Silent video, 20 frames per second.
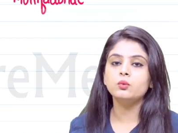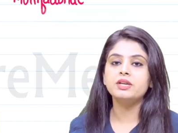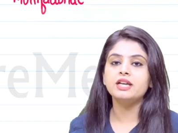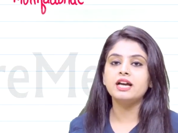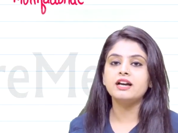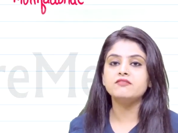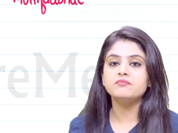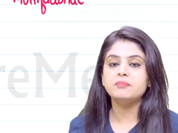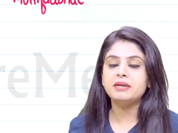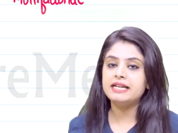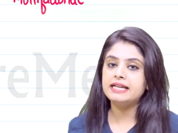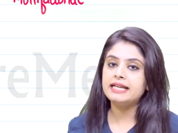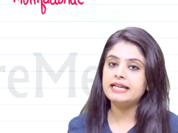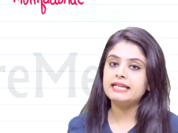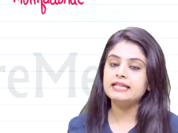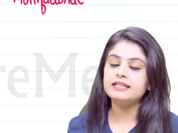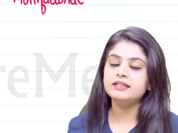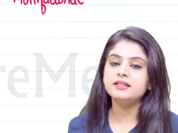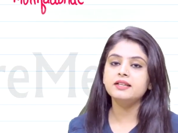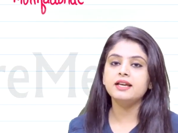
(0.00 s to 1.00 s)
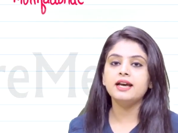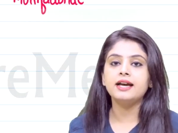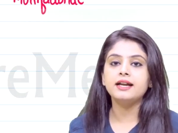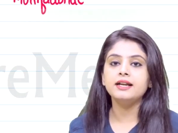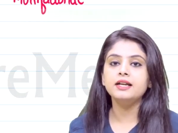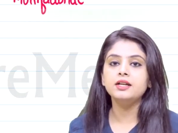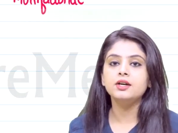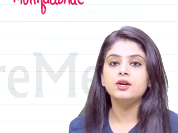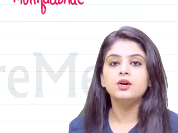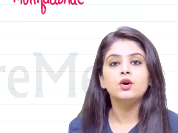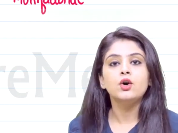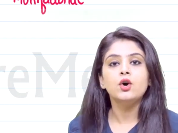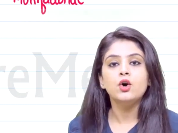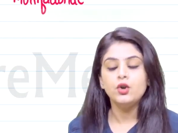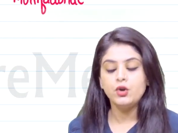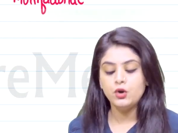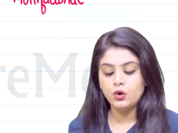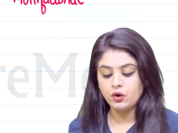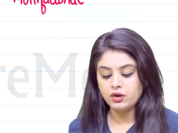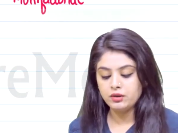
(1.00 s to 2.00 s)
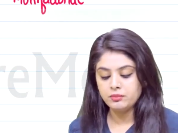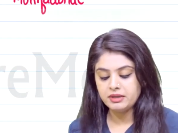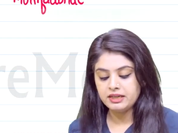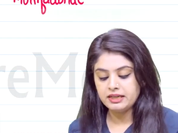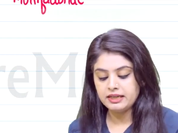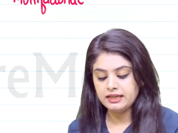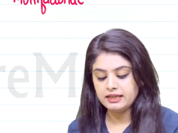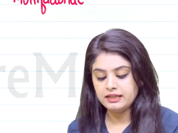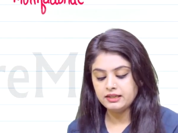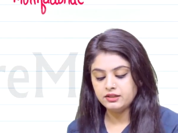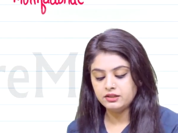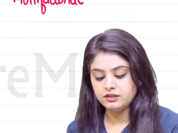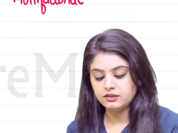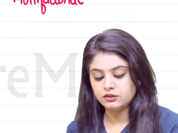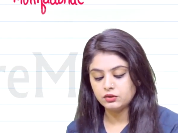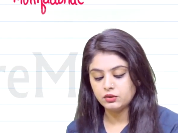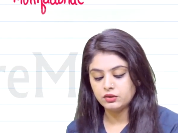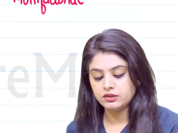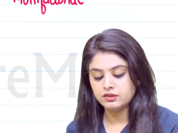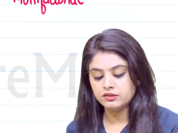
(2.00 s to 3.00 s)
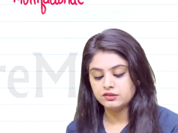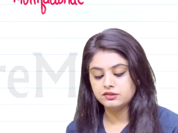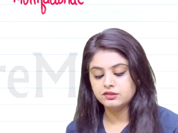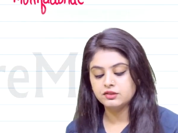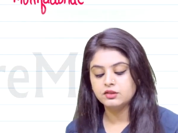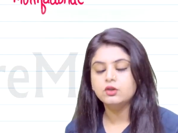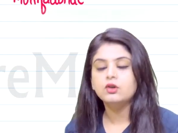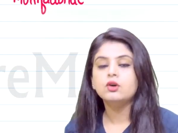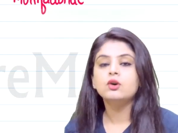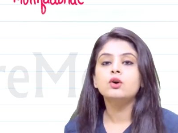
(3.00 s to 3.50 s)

we have Mendelian and non-Mendelian disorders.